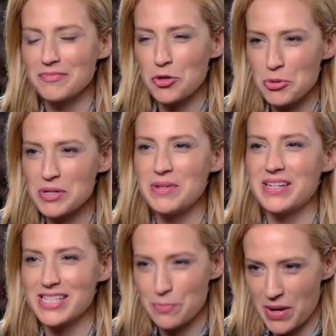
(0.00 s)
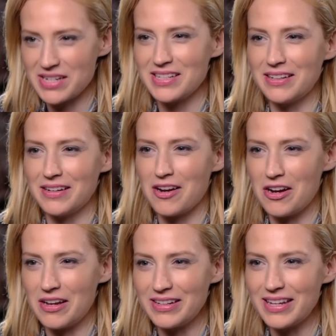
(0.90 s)
going to be expecting a
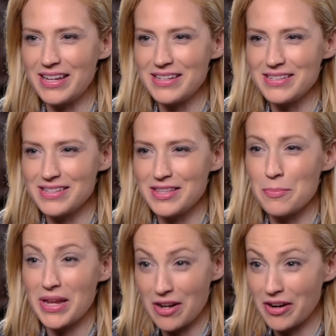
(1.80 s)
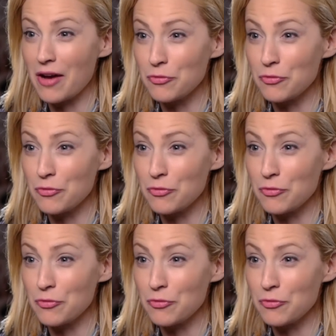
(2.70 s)
con and they may not have